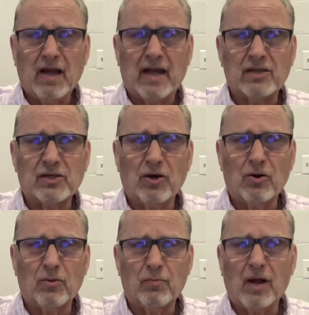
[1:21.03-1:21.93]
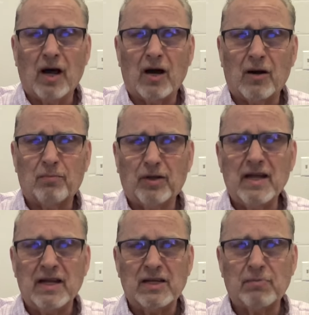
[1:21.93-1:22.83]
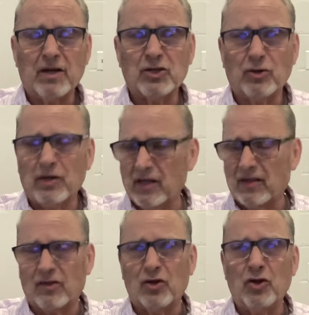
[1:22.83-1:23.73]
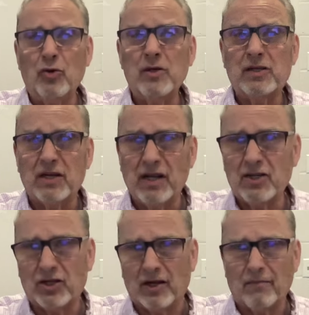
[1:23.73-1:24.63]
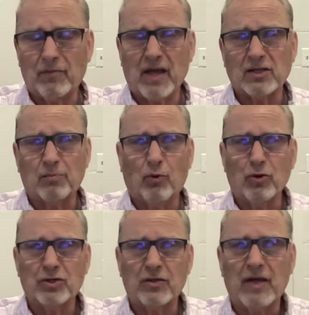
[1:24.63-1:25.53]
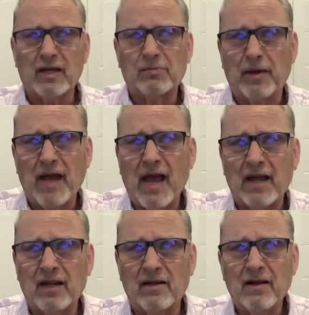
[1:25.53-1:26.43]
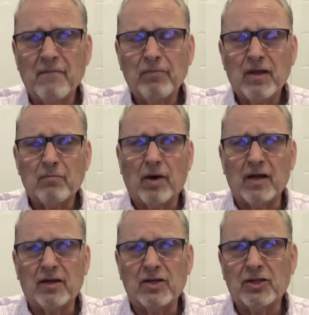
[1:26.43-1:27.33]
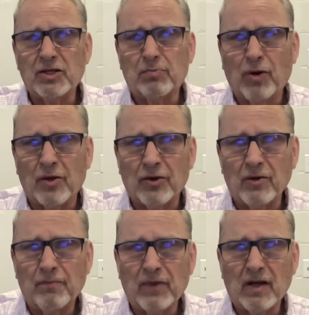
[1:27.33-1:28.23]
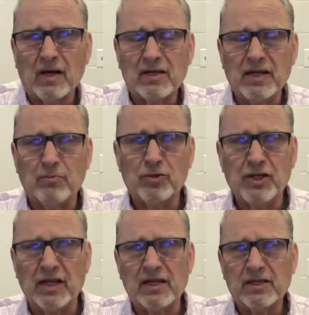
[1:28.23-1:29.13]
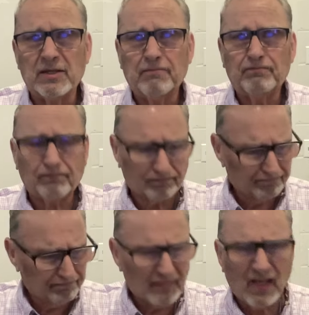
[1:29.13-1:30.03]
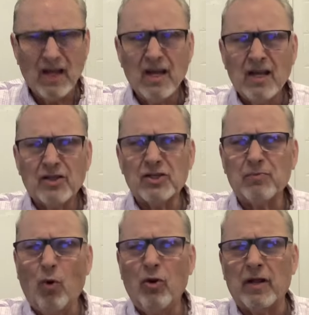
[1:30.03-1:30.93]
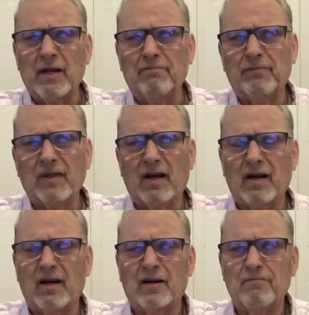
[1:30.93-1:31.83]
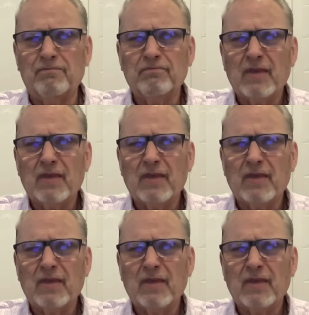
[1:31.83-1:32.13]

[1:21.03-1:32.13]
And so please make sure you get that. The newest edition has a portion that has been added by Dutch's brother, Tim Sheets. This morning, as